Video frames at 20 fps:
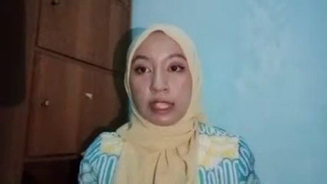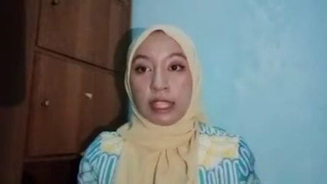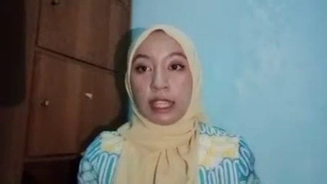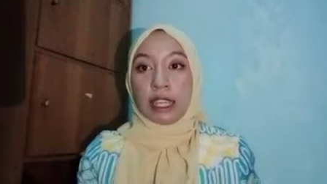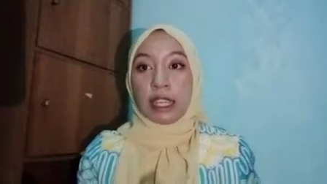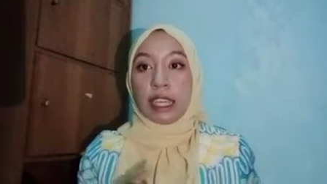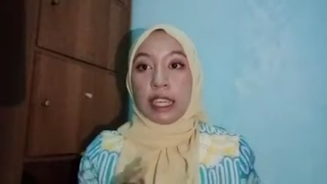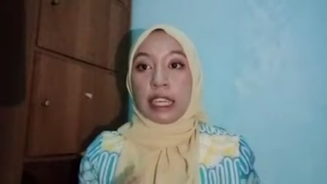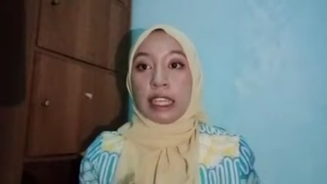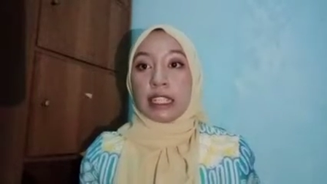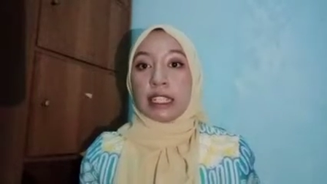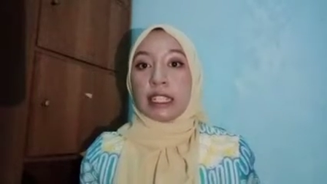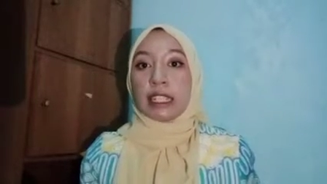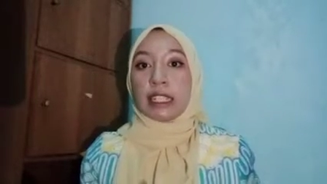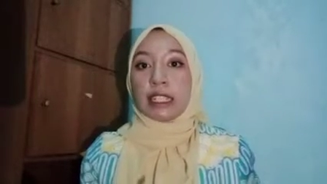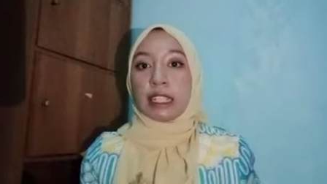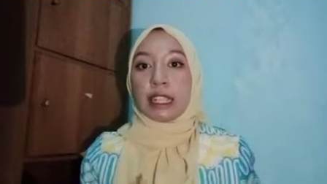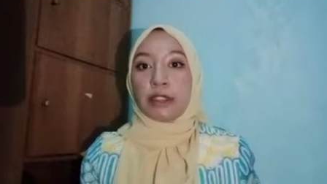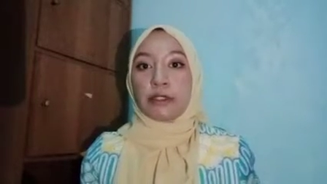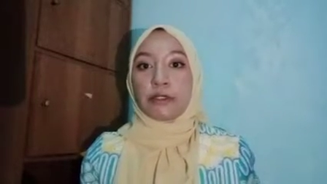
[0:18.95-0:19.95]
Indian
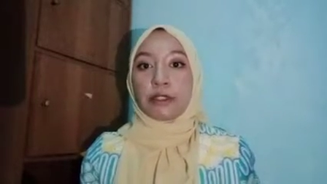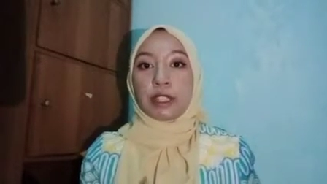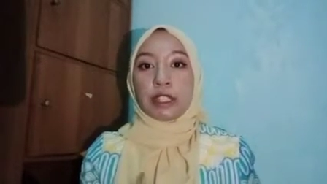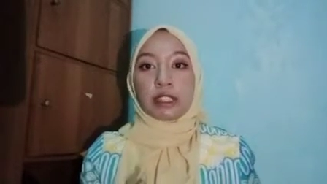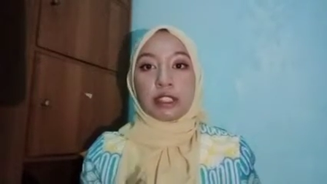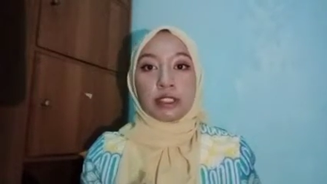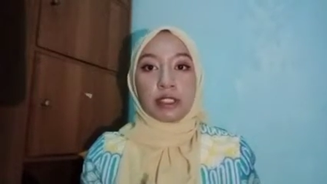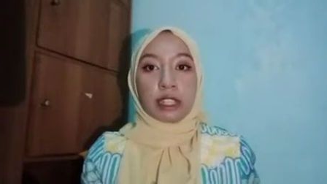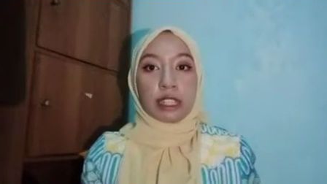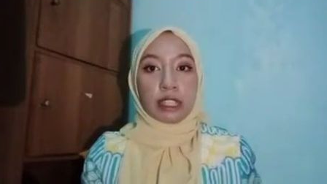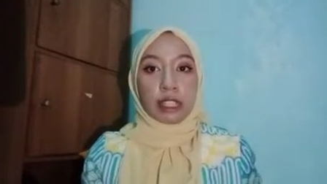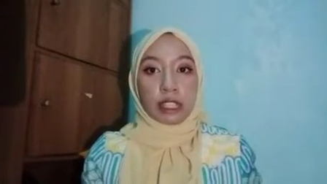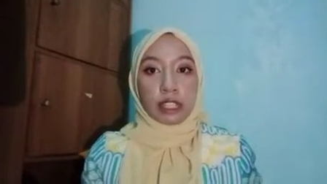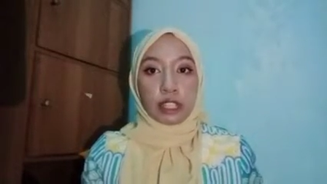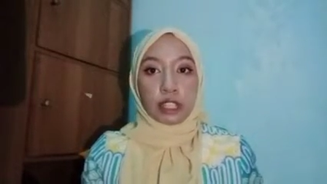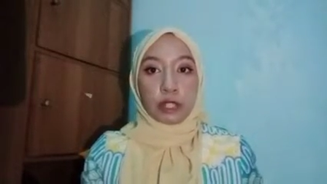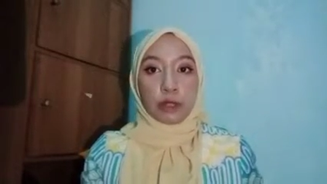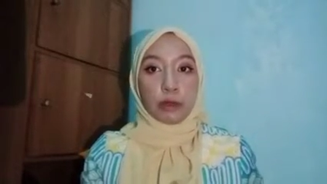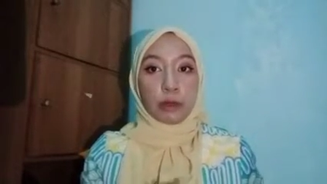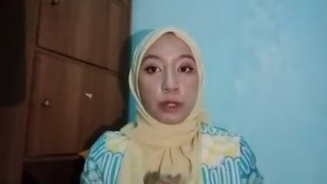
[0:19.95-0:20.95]
naval strategy
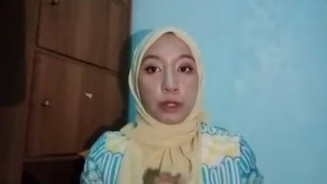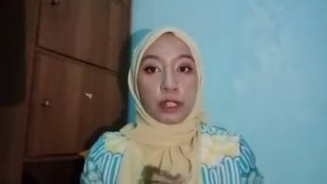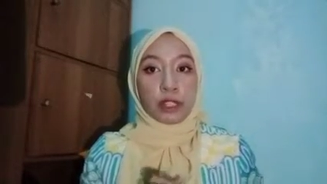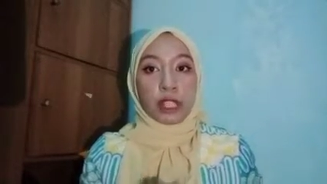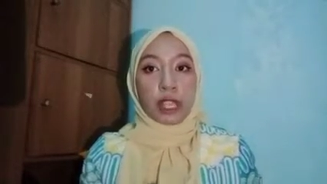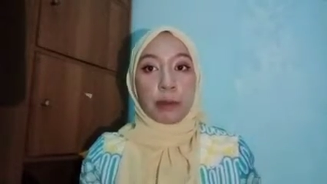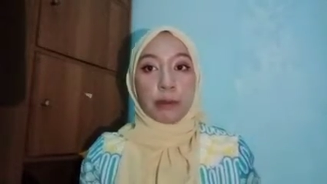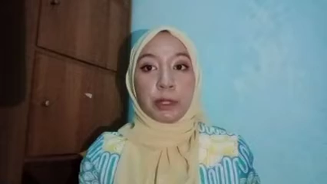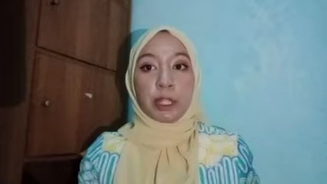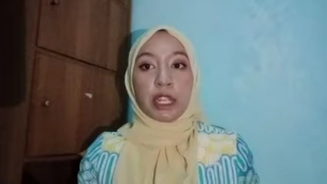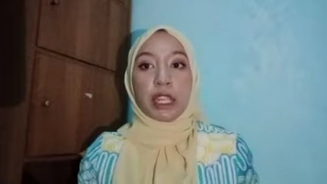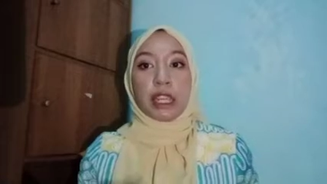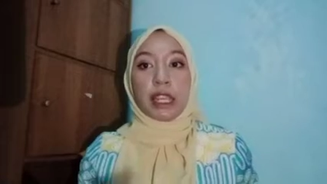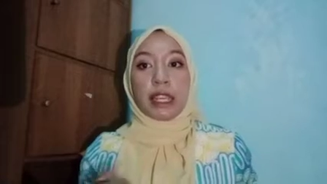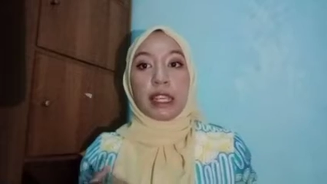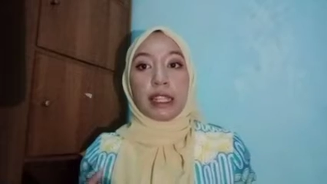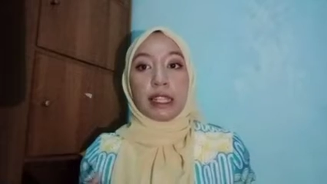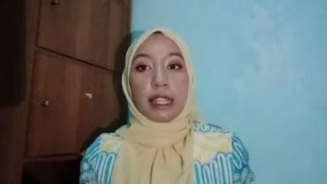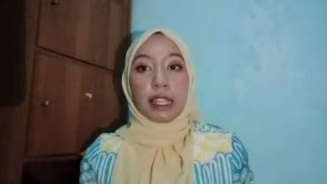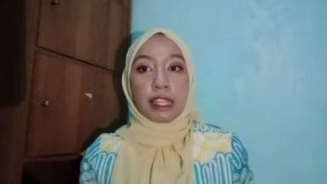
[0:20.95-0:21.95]
was shaped
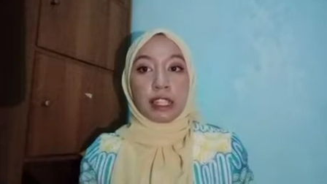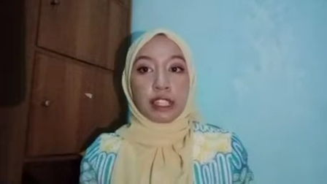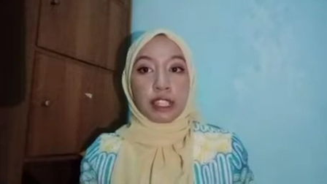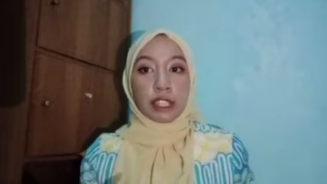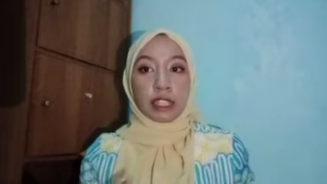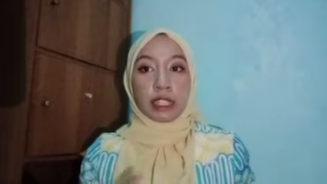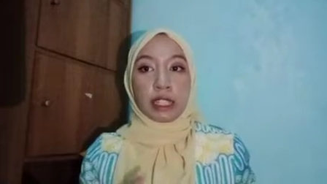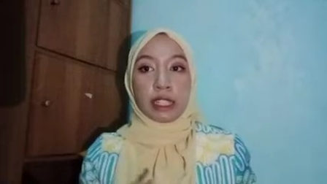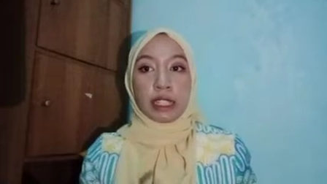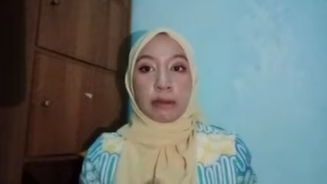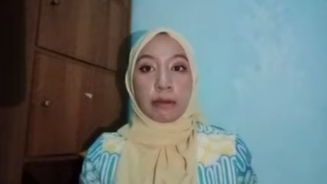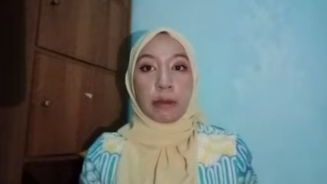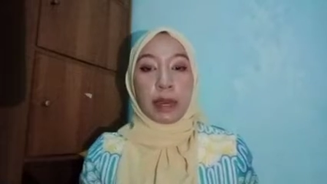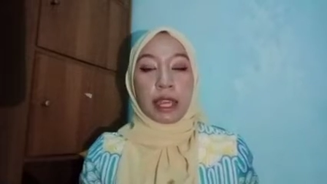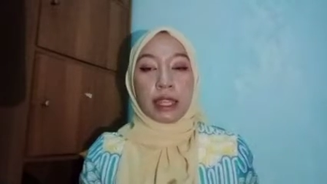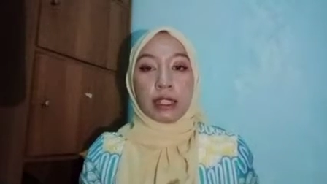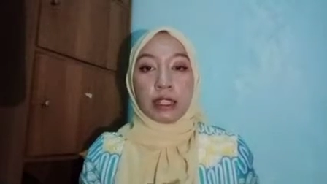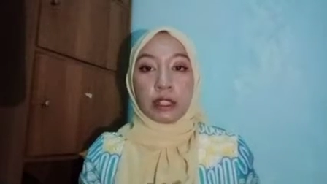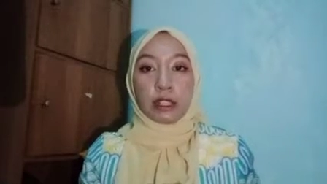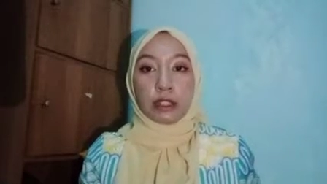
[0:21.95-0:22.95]
largely by
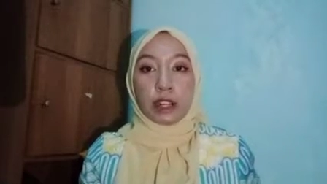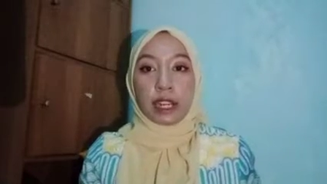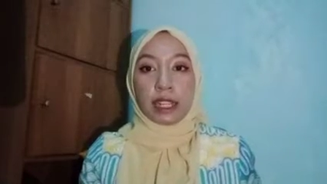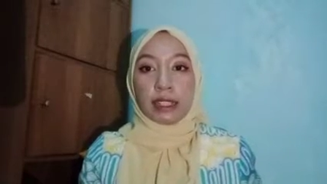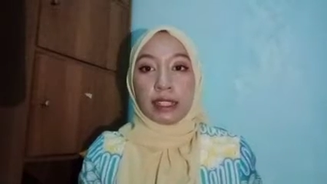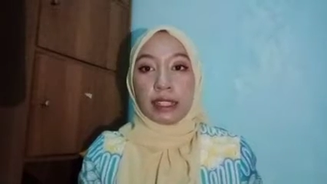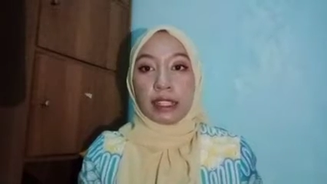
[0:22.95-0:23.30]
the writing